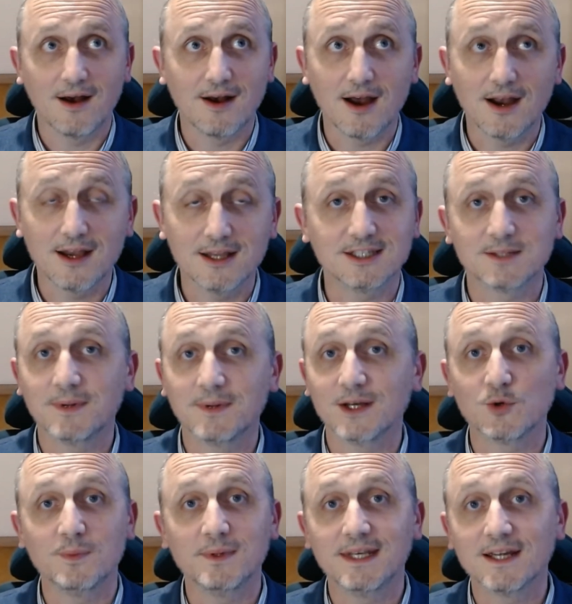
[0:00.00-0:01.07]
I suspect
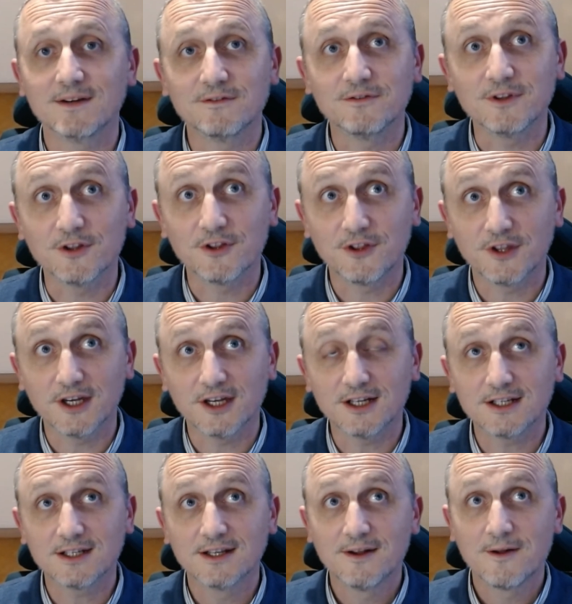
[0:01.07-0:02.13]
we'd be down for the
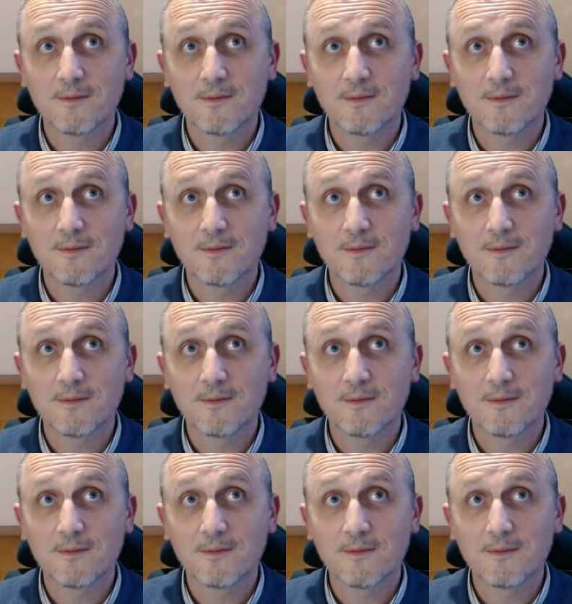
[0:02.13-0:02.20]
third